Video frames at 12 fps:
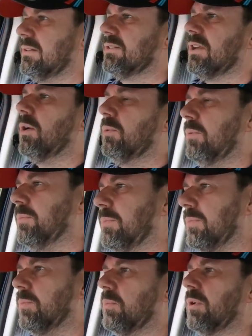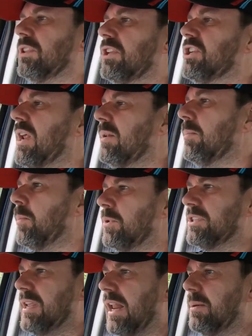So what the gentleman
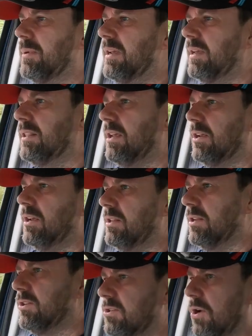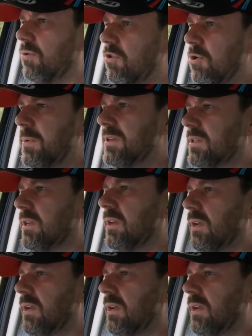was telling me in the showroom is